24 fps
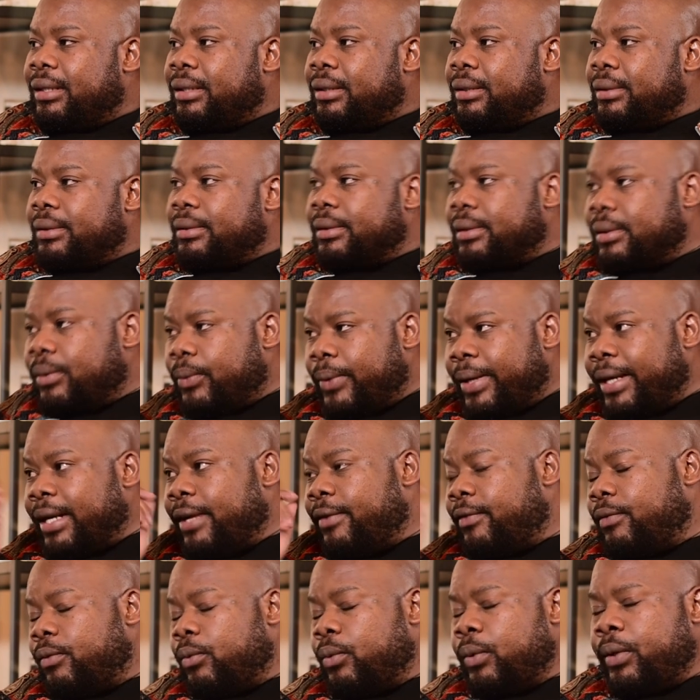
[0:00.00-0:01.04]
eh, mm -hmm. what
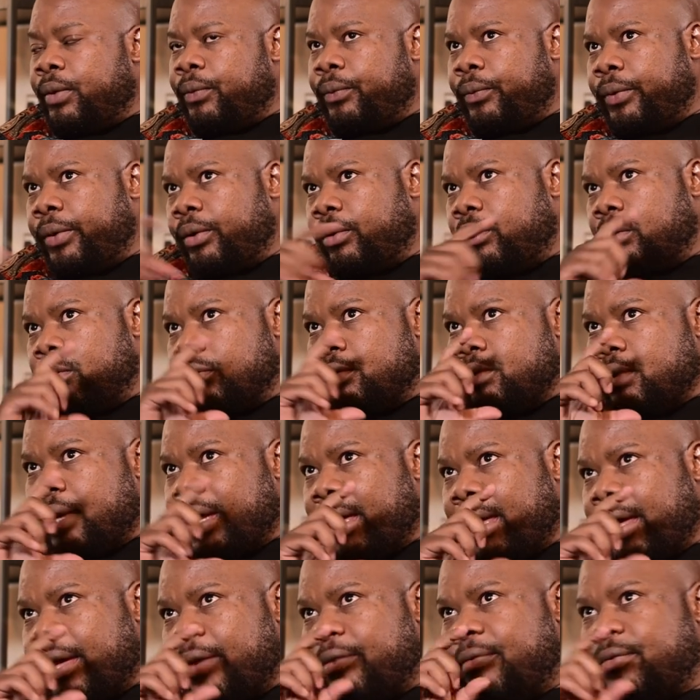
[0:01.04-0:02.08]
we, we also
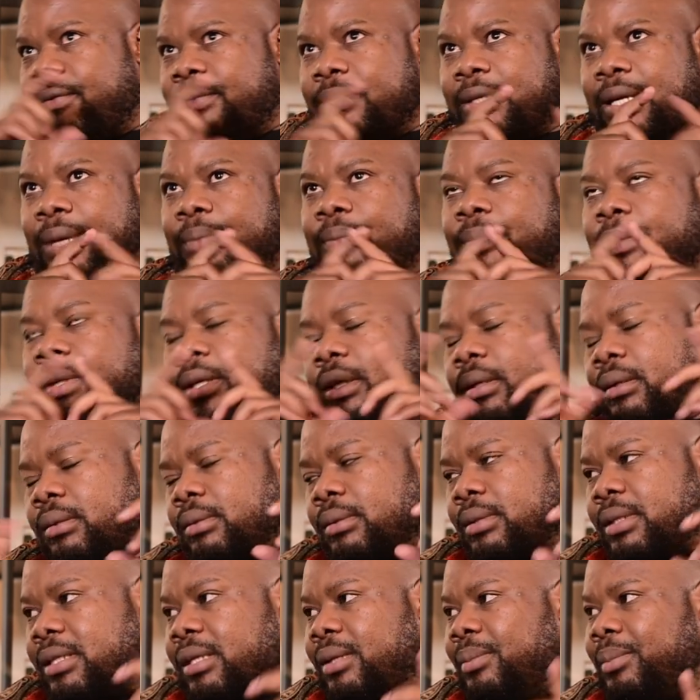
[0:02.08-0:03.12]
have something
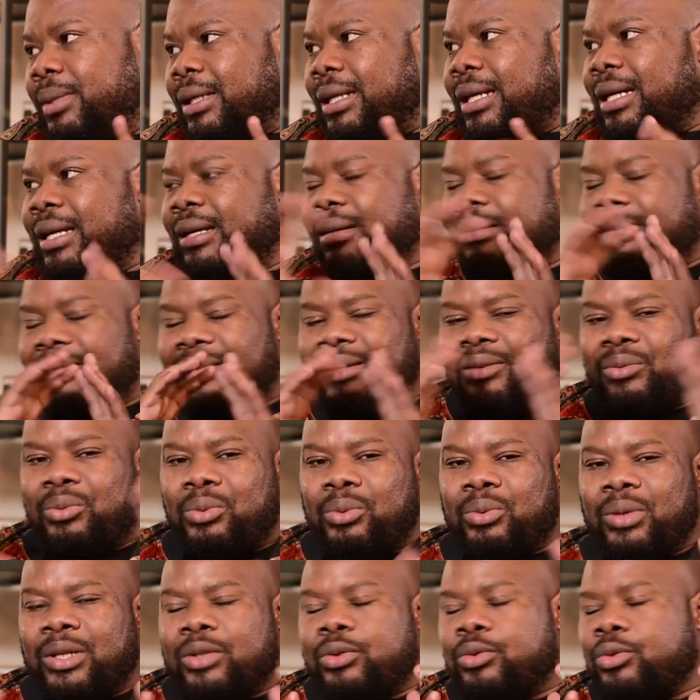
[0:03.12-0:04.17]
similar that we
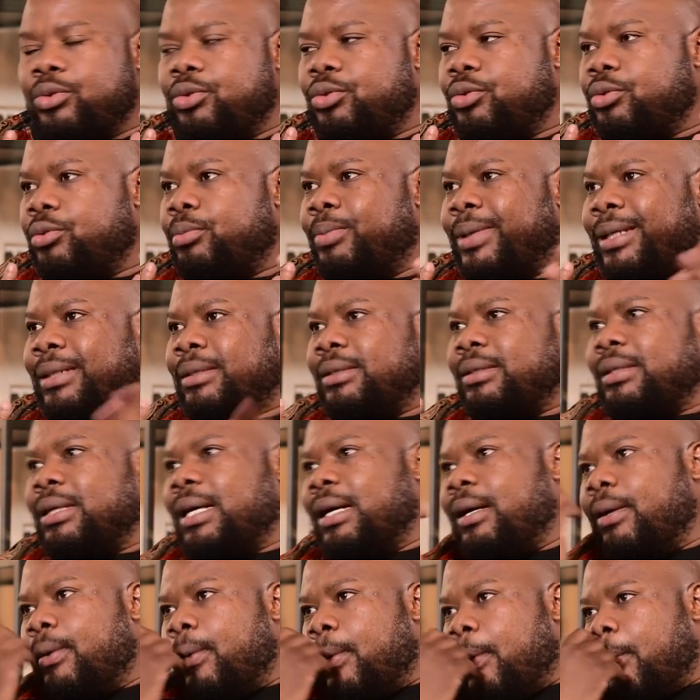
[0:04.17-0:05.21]
want to do, but mm
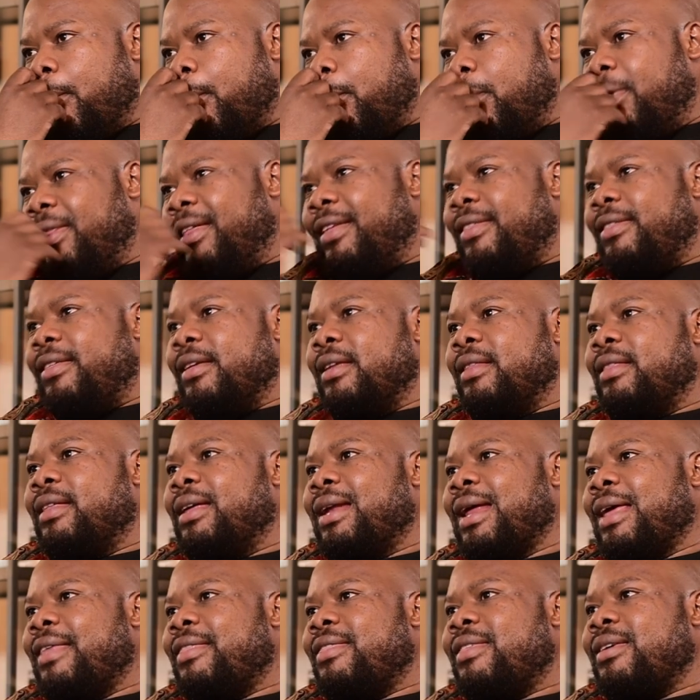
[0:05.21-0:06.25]
-hmm. the thing
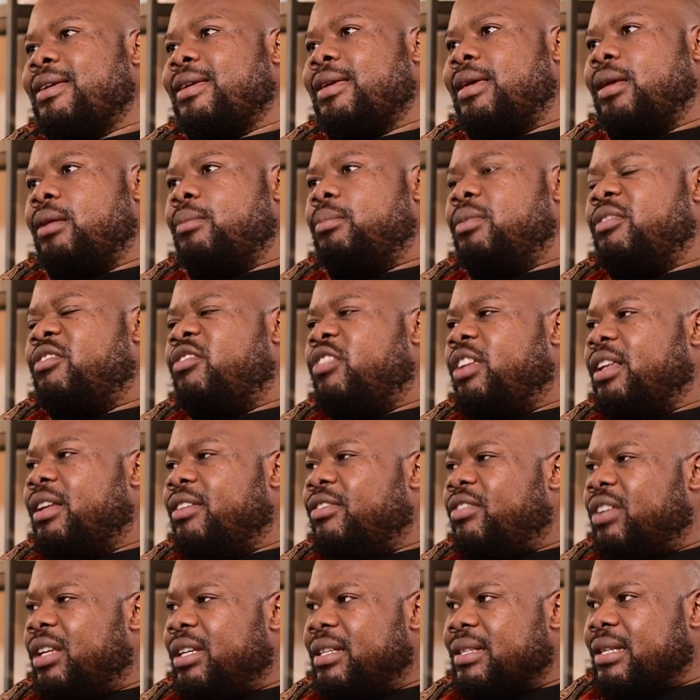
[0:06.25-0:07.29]
that I think can be very,
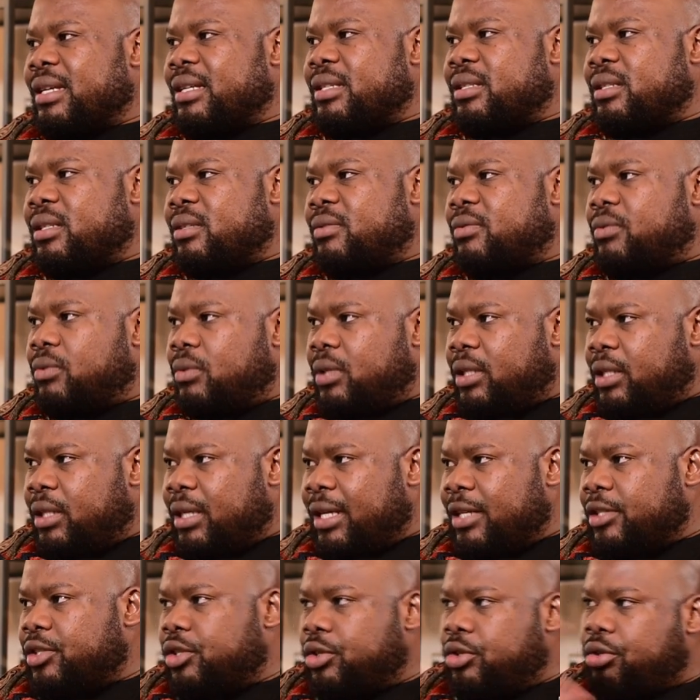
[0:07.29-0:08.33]
very successful in
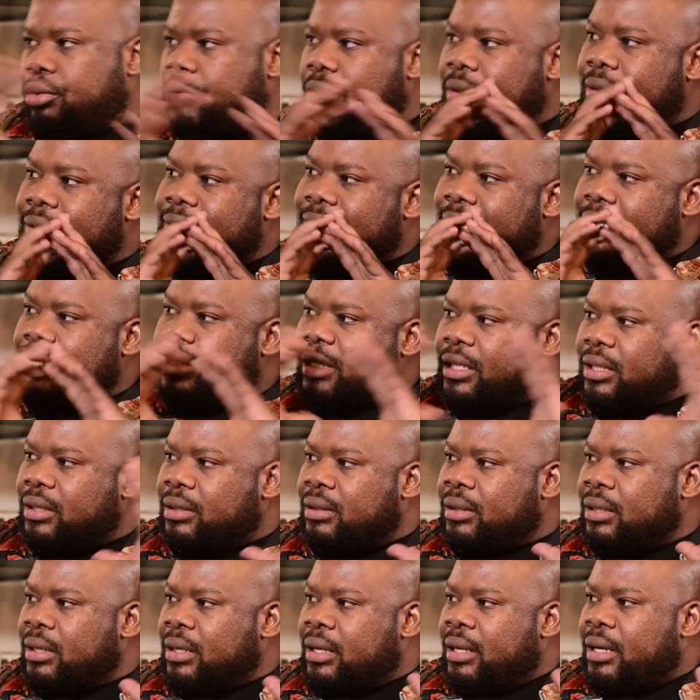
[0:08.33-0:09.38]
executing such an,
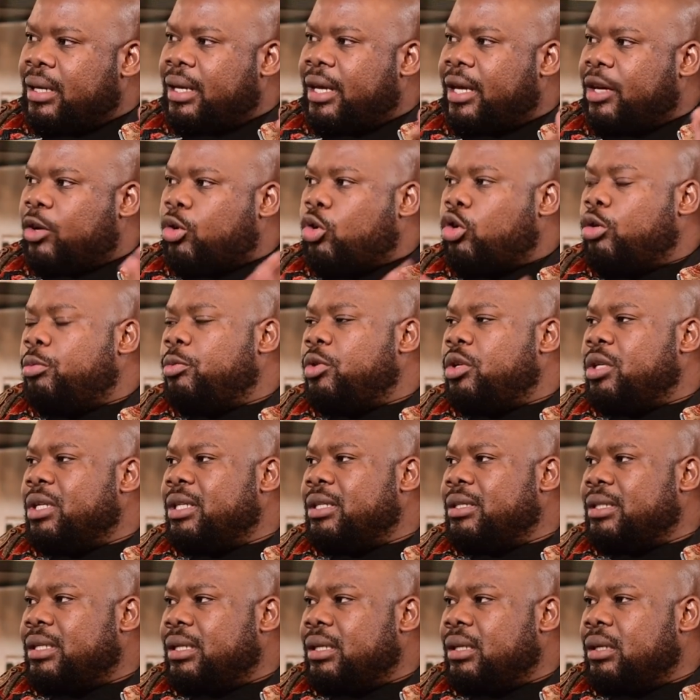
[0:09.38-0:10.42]
a
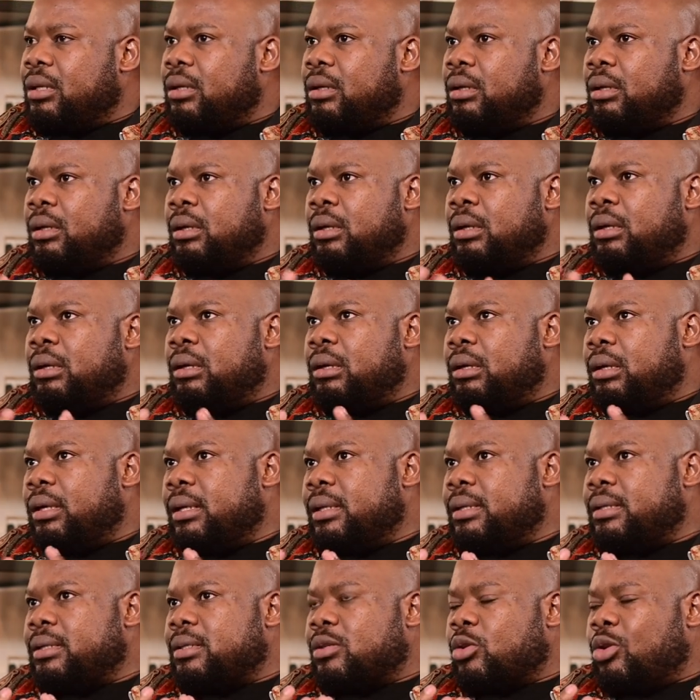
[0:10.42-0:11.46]
community mm -hmm.
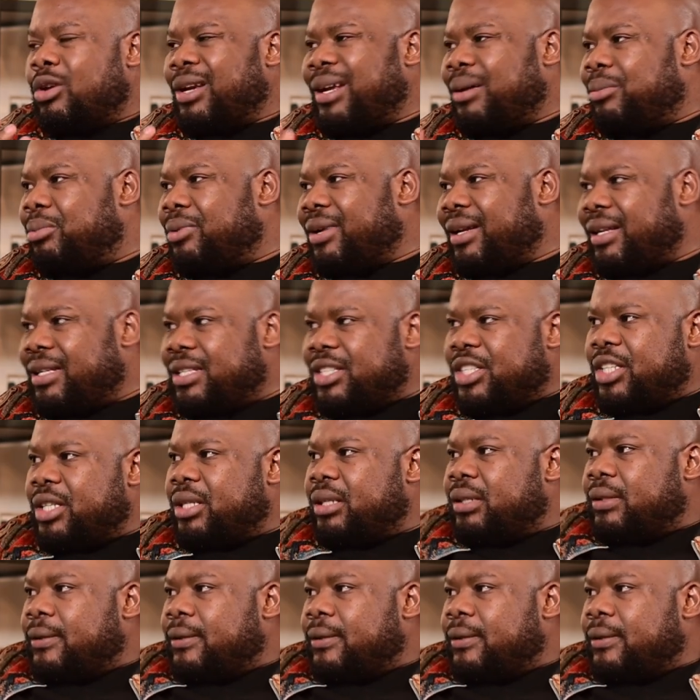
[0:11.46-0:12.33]
is collaboration.